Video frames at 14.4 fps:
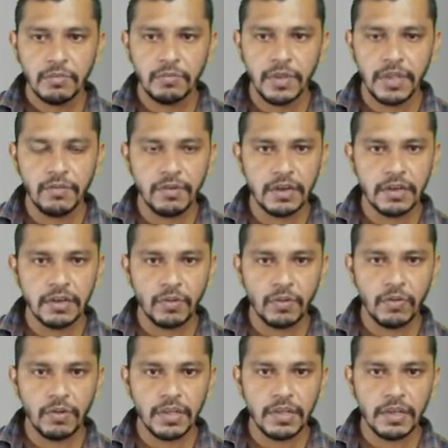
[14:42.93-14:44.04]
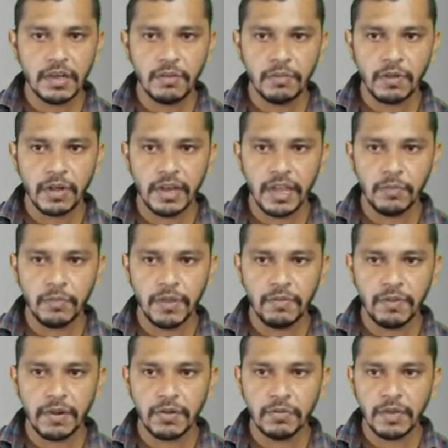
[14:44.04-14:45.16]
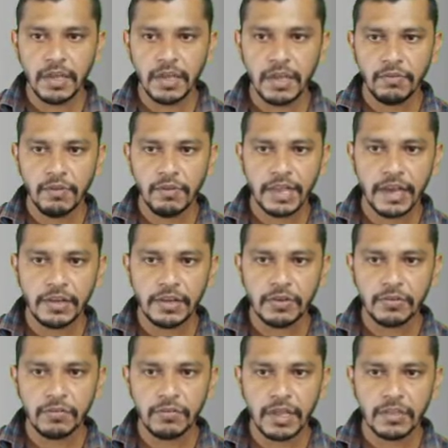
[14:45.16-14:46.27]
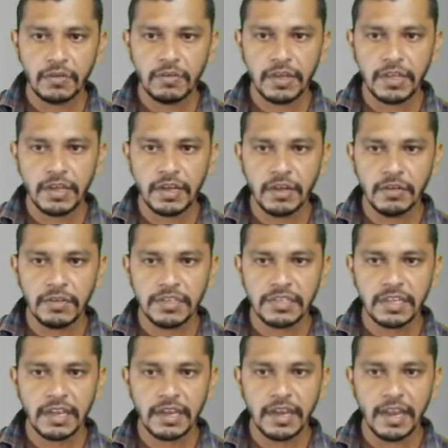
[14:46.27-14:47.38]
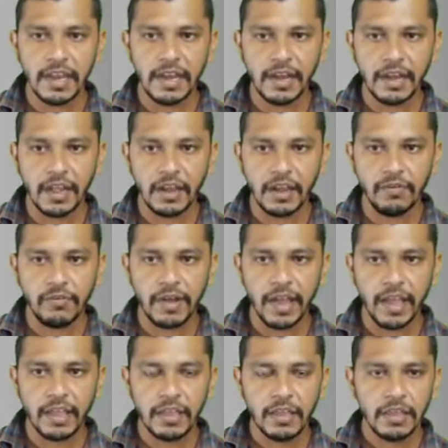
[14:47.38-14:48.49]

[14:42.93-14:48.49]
B1 over here, connect B1 to A, we will get the 2 length over here, which is inclined at an angle phi.